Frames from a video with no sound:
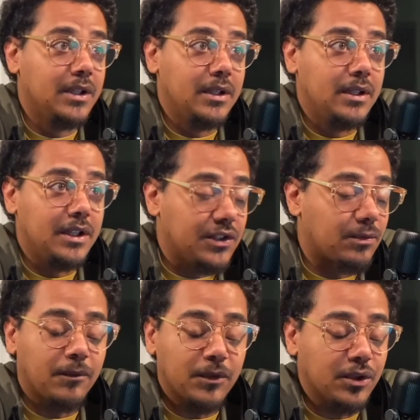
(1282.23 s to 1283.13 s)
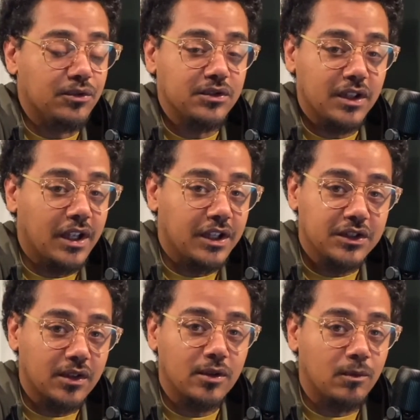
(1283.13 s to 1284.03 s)
his reviews and he's
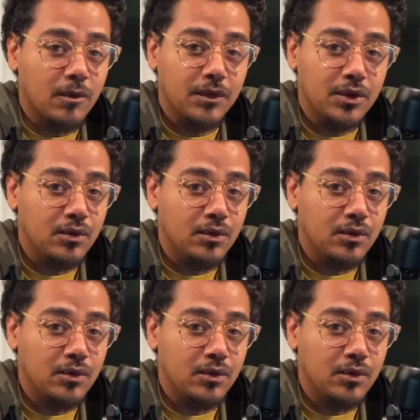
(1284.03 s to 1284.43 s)
only reviewed